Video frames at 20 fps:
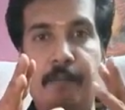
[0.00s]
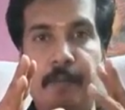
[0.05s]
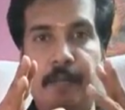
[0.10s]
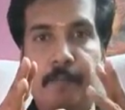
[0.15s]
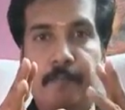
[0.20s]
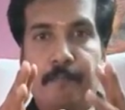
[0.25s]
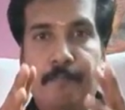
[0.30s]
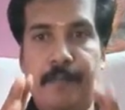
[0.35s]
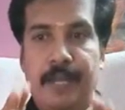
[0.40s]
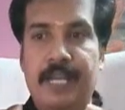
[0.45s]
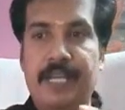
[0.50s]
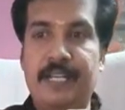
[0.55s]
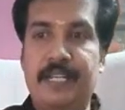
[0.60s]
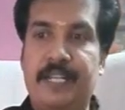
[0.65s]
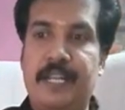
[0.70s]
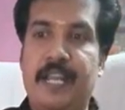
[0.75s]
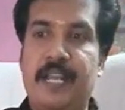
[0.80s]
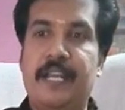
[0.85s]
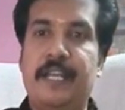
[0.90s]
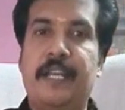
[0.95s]
be
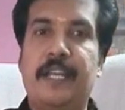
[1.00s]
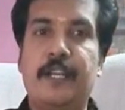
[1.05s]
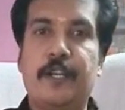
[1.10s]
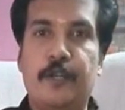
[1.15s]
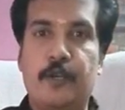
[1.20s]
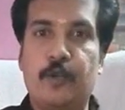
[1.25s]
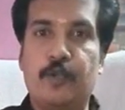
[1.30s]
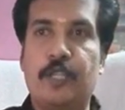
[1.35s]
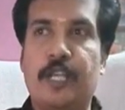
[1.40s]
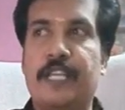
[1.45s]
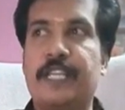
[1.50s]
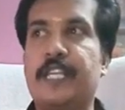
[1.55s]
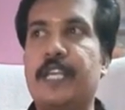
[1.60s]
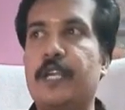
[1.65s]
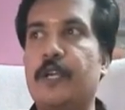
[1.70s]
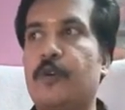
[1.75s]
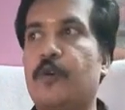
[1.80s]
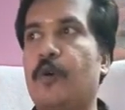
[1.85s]
maintained into the E.